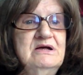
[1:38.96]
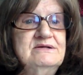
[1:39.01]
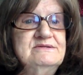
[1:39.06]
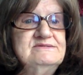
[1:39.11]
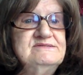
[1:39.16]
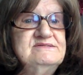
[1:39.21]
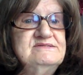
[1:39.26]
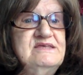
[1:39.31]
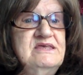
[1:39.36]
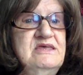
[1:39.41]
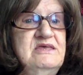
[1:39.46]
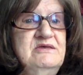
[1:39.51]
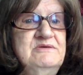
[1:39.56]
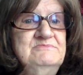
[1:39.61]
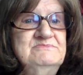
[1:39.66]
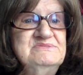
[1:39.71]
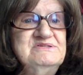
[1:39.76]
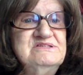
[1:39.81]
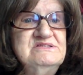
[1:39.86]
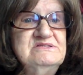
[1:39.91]

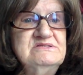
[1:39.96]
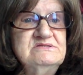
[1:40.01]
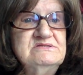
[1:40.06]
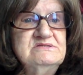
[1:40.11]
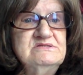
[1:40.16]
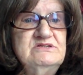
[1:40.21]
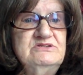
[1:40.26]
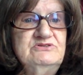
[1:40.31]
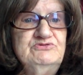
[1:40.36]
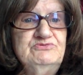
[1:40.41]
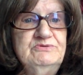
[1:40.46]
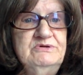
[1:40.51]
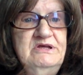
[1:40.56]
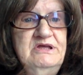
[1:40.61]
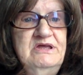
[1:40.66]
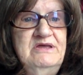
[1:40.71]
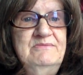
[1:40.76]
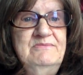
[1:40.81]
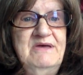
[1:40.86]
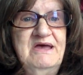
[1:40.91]
Seems the
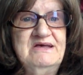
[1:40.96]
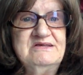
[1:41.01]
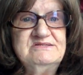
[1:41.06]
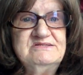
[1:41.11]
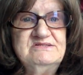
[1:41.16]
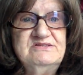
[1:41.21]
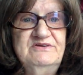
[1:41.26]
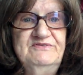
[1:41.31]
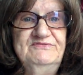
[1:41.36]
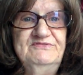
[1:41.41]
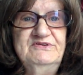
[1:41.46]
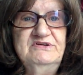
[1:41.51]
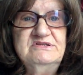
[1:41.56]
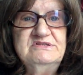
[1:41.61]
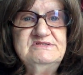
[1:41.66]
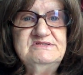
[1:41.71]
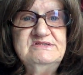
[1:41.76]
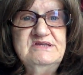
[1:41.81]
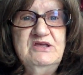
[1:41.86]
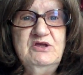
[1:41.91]
dream has
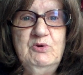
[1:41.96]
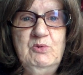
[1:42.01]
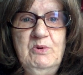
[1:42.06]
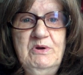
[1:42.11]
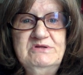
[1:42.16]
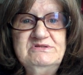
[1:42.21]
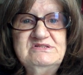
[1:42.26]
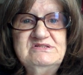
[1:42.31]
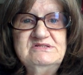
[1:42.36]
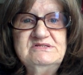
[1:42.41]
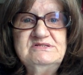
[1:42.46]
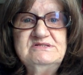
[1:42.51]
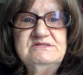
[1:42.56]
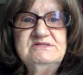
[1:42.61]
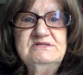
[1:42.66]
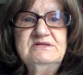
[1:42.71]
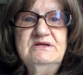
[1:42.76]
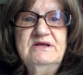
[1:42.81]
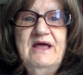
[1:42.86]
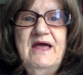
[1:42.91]
different
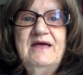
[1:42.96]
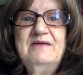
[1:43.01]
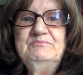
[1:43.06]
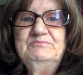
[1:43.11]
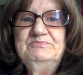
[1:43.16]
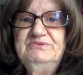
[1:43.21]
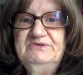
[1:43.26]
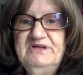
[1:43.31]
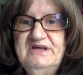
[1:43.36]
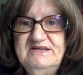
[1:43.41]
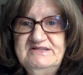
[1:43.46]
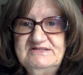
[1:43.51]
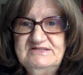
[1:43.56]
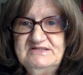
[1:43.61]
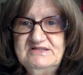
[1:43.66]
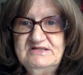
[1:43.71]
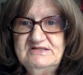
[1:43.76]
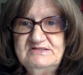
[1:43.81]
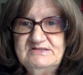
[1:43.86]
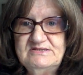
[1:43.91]
sequences and
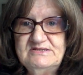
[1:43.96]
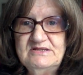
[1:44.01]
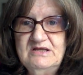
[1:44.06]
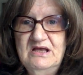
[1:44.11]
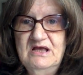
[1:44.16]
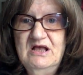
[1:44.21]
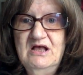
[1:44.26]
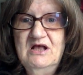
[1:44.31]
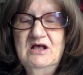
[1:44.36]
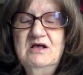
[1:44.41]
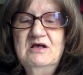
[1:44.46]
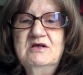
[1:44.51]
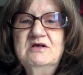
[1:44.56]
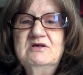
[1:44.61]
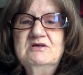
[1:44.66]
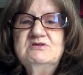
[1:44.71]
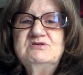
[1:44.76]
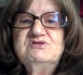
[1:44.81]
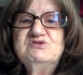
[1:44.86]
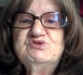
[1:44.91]
places,
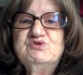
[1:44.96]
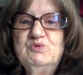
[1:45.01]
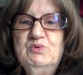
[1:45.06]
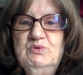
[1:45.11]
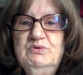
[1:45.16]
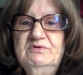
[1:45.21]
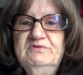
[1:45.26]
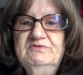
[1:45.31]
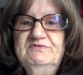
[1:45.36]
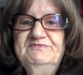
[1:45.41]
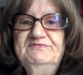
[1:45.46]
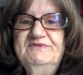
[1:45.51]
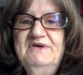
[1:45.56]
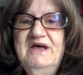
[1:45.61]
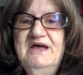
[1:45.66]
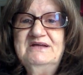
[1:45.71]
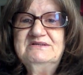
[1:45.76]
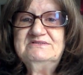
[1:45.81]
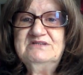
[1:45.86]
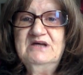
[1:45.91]
sort of
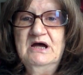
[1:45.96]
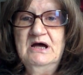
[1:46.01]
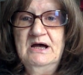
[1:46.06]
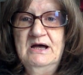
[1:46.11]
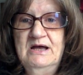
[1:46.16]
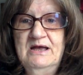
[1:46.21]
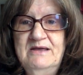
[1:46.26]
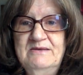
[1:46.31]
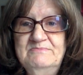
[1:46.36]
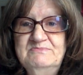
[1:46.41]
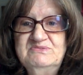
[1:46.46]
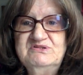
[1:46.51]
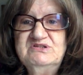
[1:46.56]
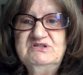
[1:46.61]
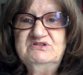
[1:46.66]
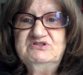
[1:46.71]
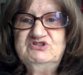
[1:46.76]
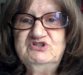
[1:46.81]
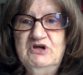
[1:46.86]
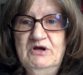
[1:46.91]
at
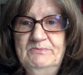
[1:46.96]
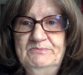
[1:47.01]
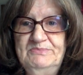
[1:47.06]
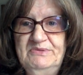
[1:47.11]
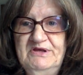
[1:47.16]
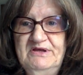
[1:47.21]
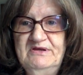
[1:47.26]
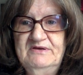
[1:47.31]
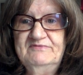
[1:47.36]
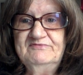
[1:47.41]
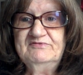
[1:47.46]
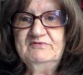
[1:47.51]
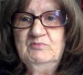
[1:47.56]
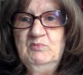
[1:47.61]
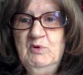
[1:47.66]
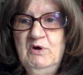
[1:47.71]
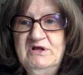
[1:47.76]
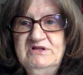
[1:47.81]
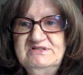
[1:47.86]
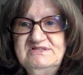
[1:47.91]
times jumping from
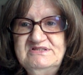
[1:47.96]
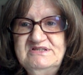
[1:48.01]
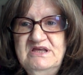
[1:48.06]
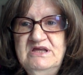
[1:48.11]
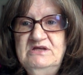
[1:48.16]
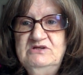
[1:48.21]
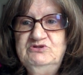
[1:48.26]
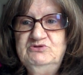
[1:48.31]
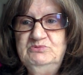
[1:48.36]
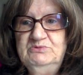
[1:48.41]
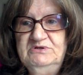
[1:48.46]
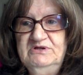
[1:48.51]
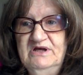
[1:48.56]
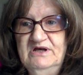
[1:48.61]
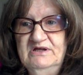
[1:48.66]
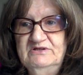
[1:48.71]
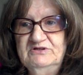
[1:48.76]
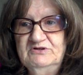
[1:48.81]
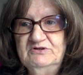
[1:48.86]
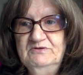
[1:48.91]
one scene to
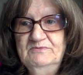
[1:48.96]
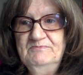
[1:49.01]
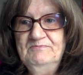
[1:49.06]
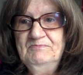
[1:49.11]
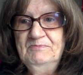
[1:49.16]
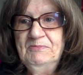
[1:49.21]
another.